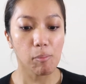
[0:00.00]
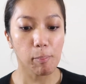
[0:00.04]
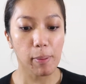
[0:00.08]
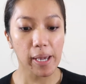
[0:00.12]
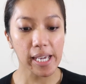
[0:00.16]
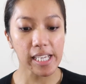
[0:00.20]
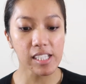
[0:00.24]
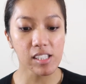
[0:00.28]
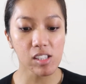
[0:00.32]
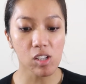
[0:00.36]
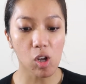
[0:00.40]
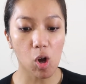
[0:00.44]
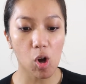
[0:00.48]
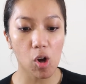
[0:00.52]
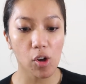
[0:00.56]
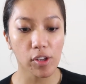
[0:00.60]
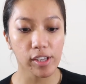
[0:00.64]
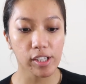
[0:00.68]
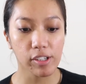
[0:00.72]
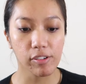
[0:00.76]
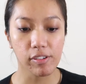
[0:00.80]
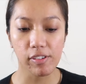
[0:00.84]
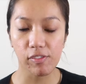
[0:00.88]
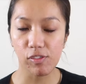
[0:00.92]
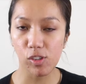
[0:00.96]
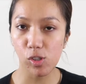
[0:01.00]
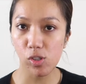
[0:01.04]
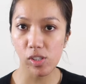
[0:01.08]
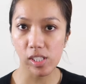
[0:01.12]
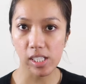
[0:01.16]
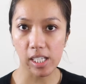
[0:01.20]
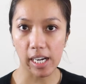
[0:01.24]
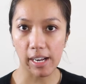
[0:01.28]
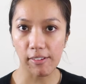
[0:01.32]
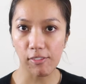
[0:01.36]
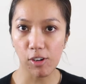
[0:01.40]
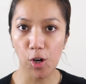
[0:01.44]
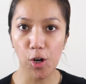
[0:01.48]
based on the reviews
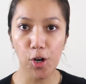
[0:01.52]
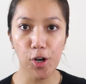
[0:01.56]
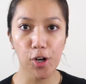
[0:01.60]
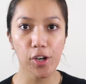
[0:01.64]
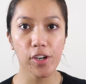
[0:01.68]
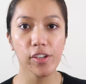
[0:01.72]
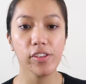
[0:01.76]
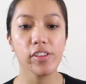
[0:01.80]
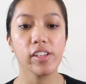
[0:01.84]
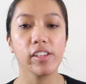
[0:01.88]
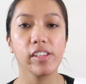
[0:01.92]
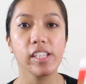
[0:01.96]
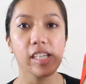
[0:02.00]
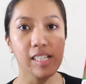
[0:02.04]
that I've heard,